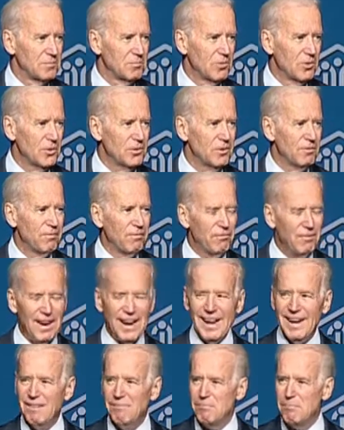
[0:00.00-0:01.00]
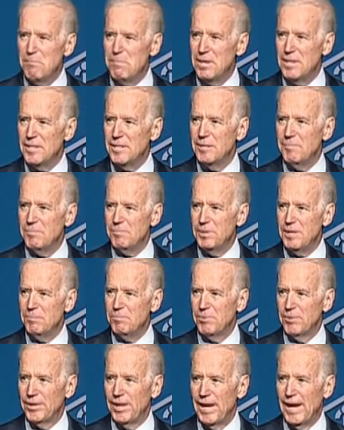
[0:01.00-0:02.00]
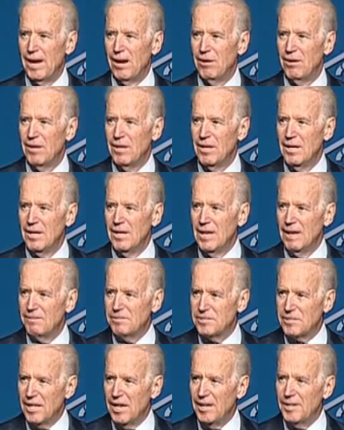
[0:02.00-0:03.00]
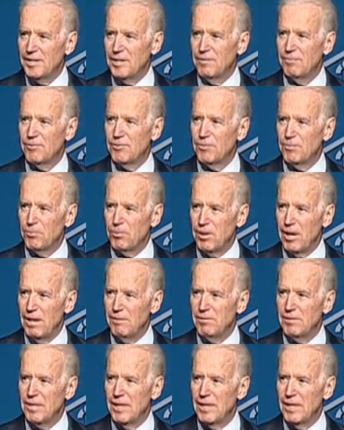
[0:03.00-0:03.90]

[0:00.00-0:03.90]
More than 5 million people now have signed up for the private